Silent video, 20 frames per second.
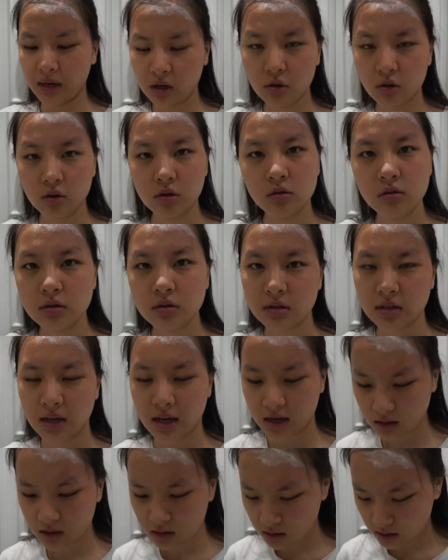on your
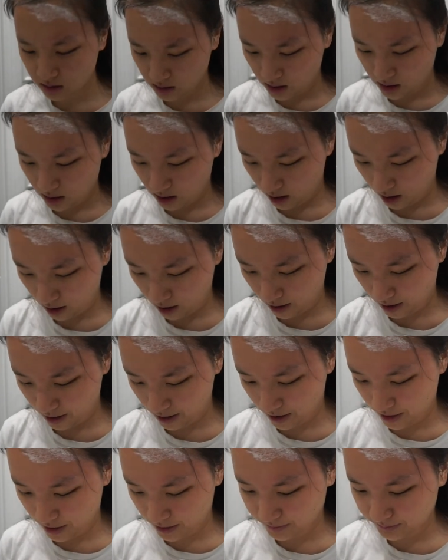skin.
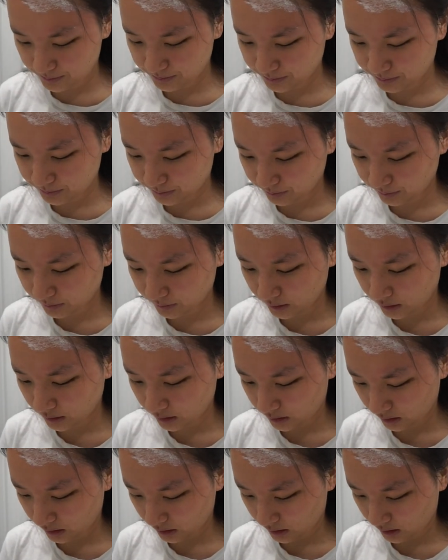
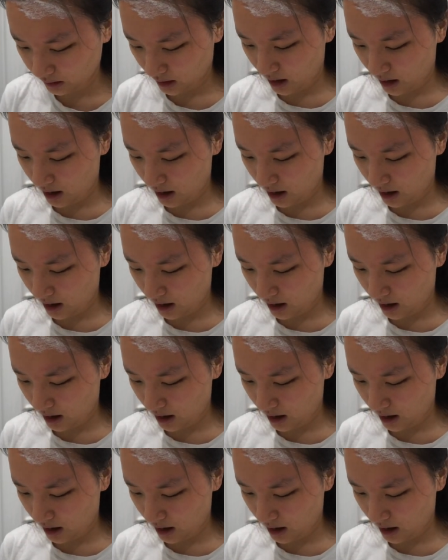And